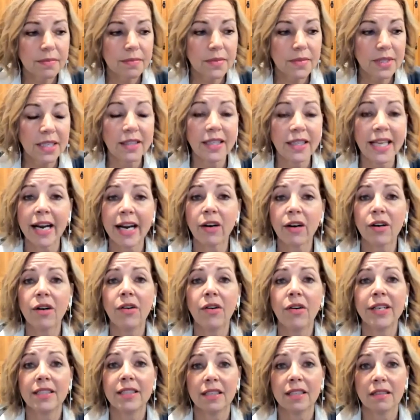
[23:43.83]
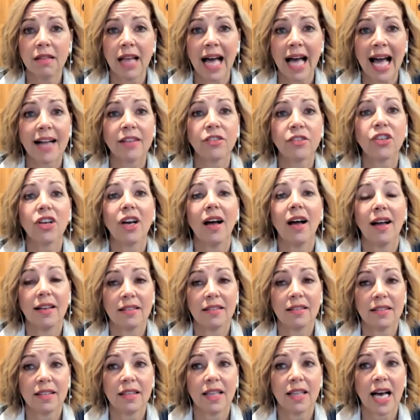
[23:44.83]
they are going to latch on
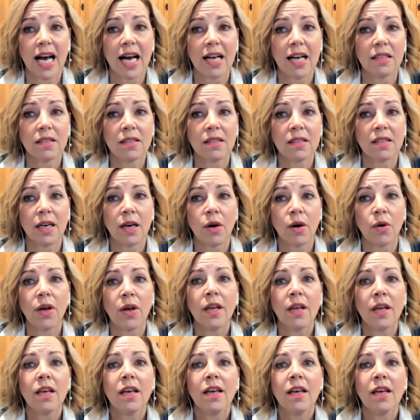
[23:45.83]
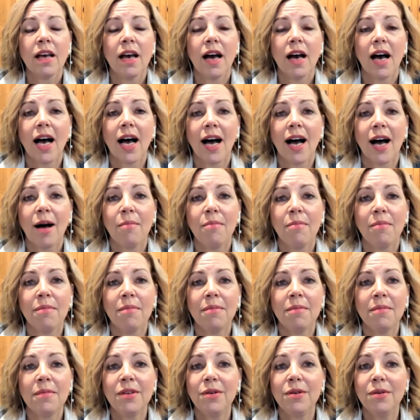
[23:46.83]
to that. So
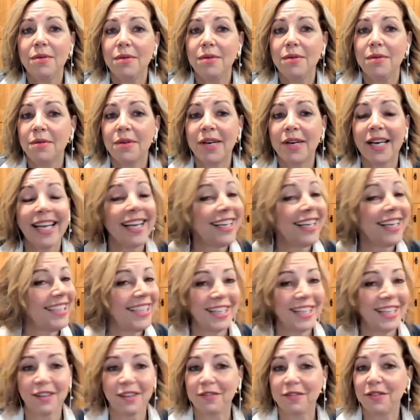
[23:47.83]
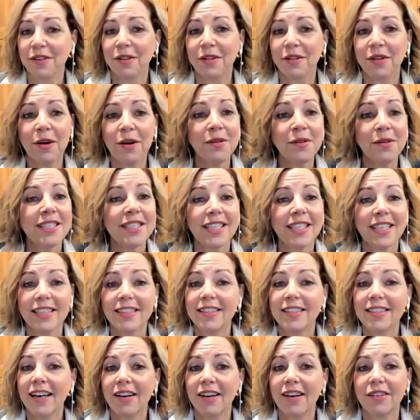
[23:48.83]
you can, for those that
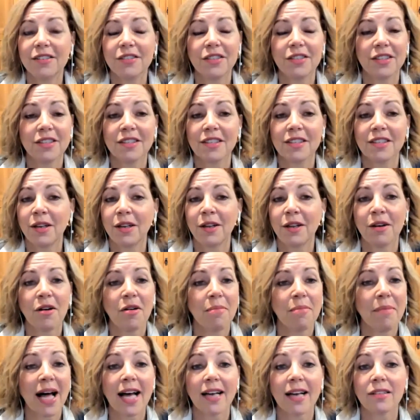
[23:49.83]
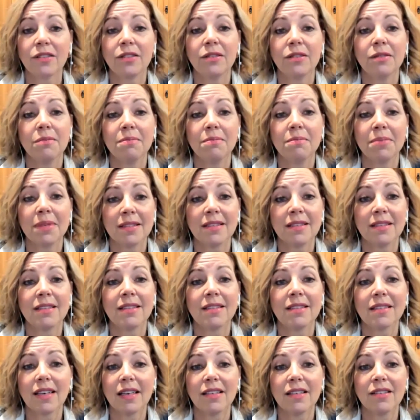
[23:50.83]
are just going to go back to
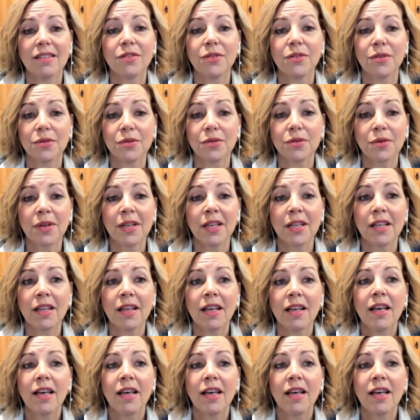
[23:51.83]
business as usual,